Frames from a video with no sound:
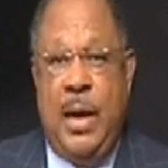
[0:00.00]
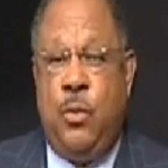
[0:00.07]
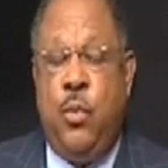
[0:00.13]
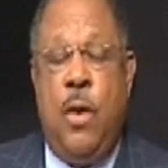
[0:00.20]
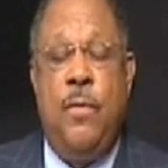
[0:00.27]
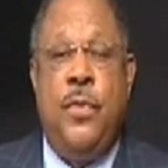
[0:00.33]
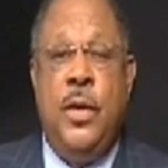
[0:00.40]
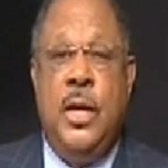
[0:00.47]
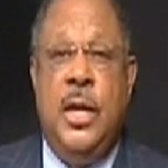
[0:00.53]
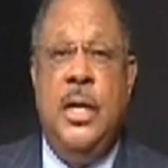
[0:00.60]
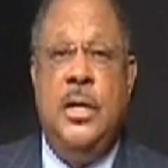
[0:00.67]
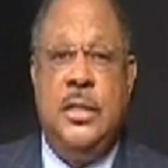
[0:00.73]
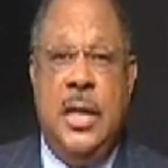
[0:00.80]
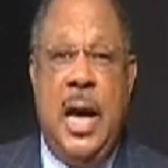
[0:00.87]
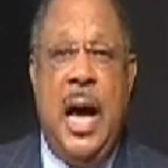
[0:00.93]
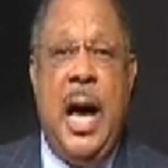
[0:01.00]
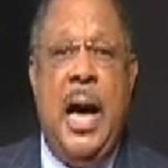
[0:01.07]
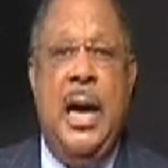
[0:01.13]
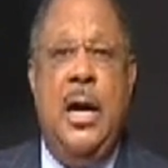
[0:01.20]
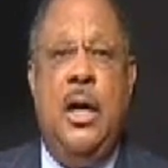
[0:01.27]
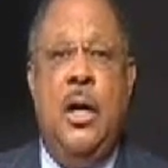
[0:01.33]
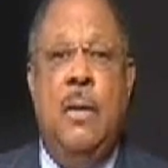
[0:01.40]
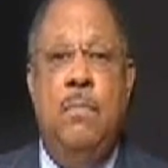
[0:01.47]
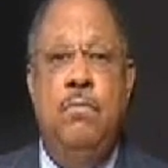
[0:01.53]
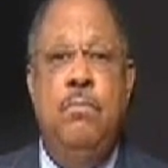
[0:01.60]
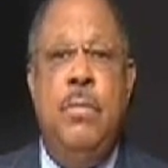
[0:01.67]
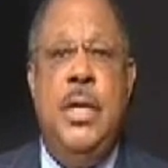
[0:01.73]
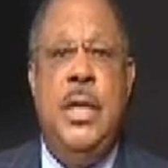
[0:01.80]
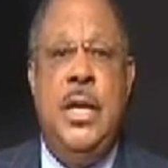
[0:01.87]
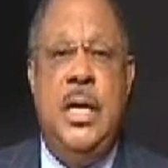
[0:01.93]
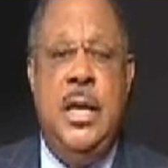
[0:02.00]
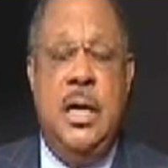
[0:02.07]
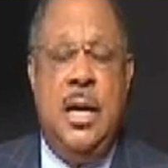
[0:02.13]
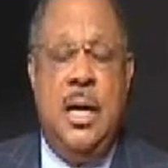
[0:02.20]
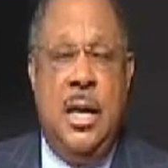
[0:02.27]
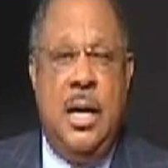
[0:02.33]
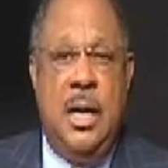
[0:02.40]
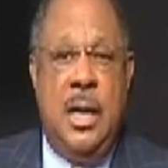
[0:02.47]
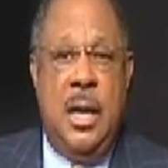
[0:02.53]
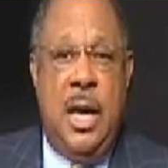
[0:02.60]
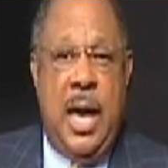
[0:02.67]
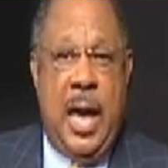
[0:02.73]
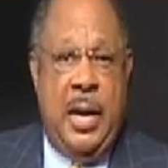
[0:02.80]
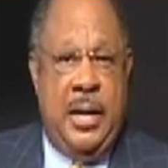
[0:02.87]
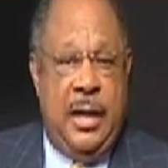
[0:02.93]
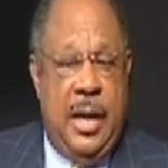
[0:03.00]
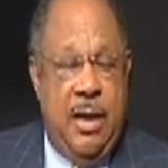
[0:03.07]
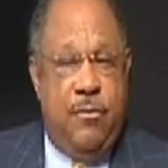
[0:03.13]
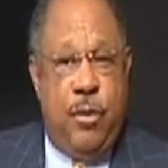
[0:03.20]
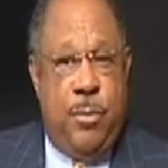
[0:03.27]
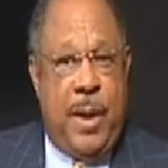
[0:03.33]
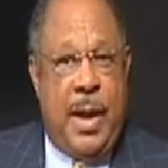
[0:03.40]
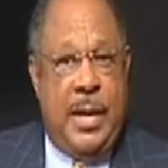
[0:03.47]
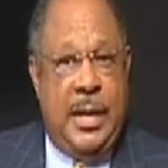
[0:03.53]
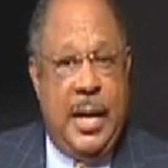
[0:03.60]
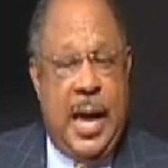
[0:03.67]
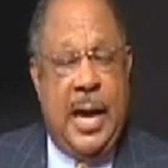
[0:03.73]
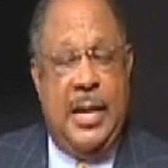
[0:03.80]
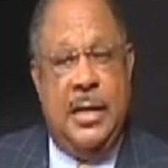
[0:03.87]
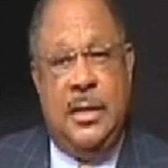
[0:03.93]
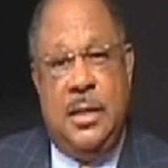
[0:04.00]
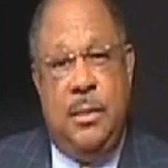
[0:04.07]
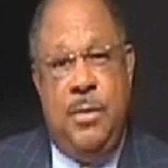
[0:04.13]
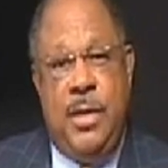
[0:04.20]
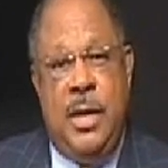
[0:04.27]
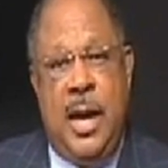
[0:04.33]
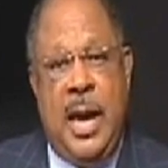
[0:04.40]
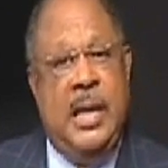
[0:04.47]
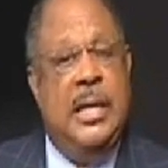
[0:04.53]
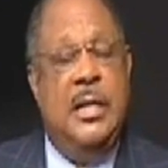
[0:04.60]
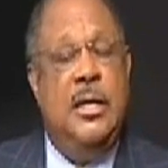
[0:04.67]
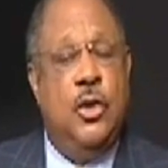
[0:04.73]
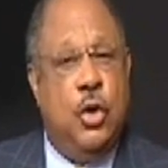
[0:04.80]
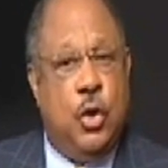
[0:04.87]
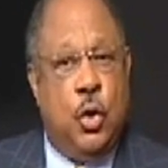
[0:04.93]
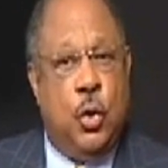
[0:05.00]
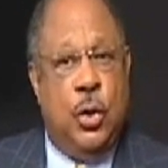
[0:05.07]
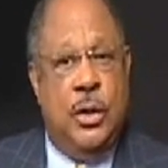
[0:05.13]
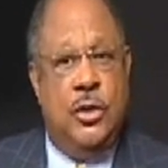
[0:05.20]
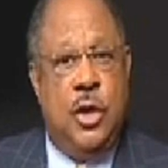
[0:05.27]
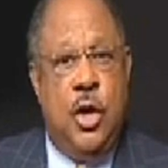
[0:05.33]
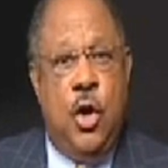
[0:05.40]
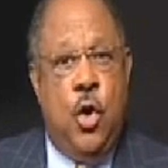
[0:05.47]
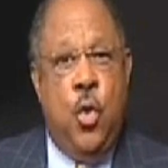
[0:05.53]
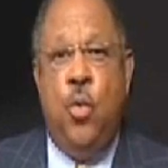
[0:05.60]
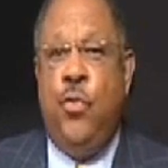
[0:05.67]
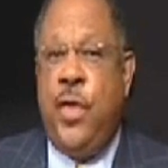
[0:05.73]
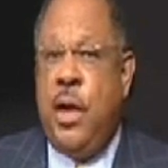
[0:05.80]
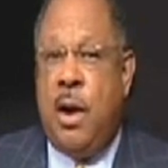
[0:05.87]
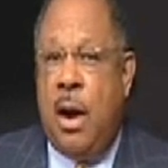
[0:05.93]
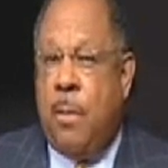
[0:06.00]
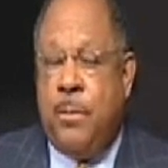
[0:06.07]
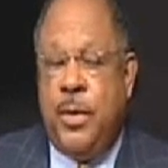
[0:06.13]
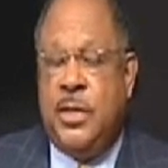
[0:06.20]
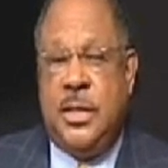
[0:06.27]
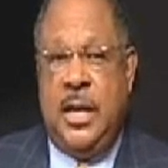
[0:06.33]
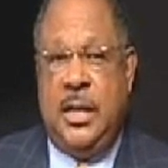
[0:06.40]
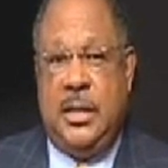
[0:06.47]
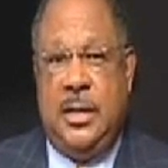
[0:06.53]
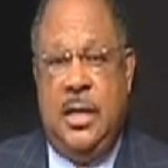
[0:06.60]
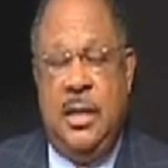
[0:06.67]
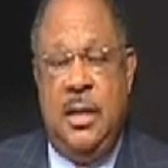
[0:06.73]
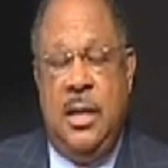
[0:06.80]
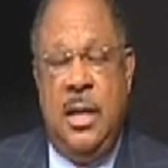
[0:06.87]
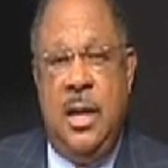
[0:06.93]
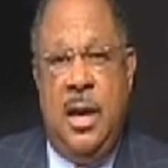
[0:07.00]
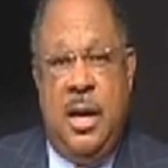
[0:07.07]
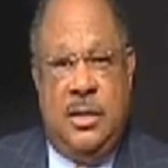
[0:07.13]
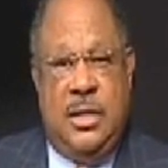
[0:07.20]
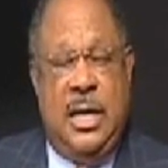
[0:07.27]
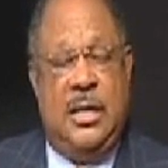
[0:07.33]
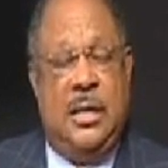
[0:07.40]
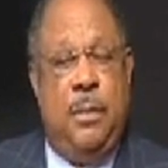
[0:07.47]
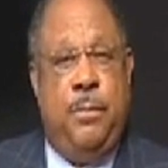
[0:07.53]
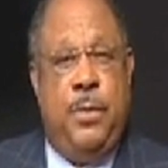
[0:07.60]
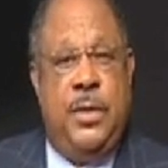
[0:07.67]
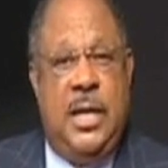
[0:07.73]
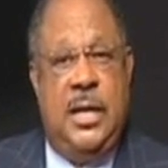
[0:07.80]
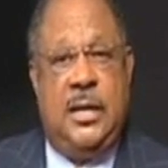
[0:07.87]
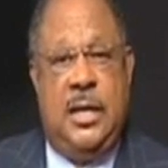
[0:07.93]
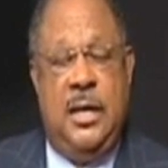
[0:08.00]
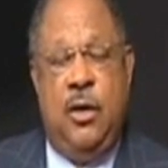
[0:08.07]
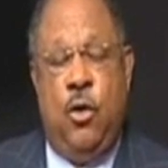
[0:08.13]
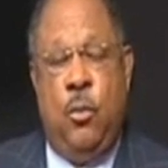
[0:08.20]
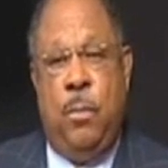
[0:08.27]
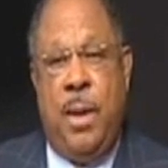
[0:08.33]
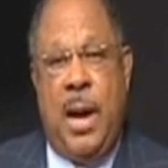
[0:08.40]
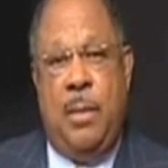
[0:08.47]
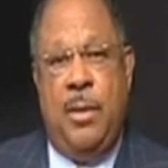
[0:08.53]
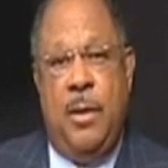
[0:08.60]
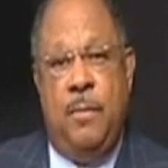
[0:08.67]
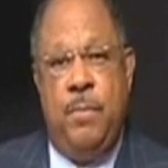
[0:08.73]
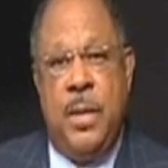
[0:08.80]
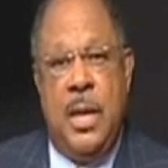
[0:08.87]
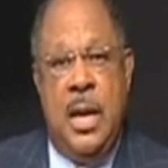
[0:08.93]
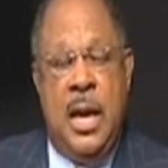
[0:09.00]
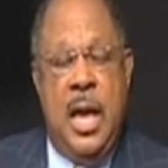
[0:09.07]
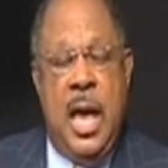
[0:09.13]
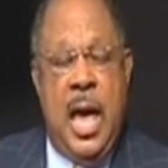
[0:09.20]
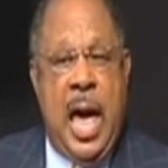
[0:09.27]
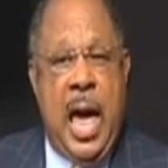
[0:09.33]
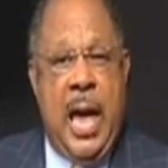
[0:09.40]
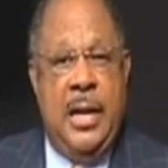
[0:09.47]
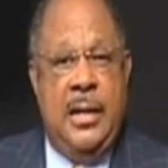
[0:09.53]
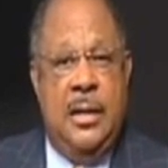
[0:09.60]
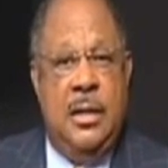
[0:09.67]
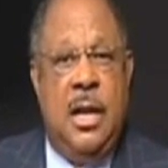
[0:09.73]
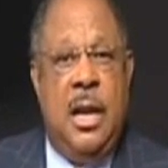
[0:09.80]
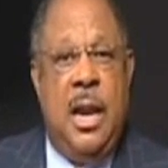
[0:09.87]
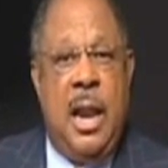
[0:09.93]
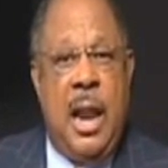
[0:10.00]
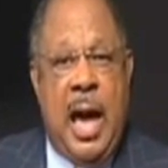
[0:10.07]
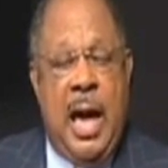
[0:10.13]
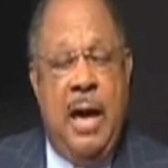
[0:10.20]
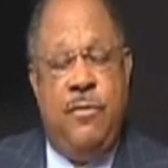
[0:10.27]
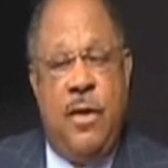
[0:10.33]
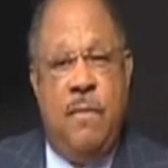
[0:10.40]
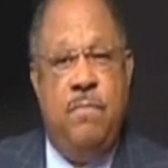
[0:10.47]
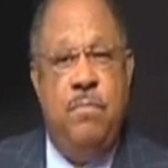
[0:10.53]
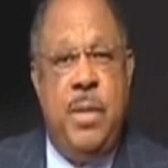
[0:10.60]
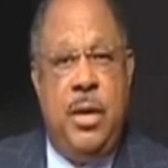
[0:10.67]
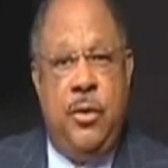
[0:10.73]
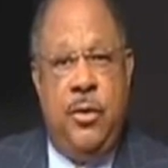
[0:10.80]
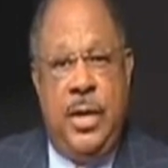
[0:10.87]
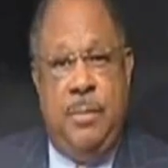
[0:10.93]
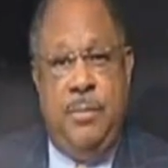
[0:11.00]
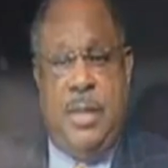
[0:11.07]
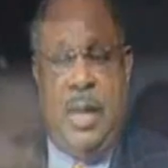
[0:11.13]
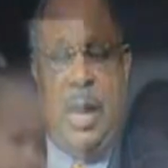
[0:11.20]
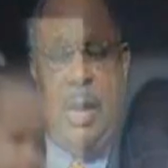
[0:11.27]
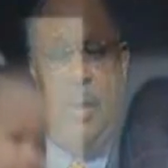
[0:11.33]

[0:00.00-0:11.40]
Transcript: that what the entire media and everybody in academia and in the courts, who they are protecting, is that they're protecting Obama. And the life of Miriam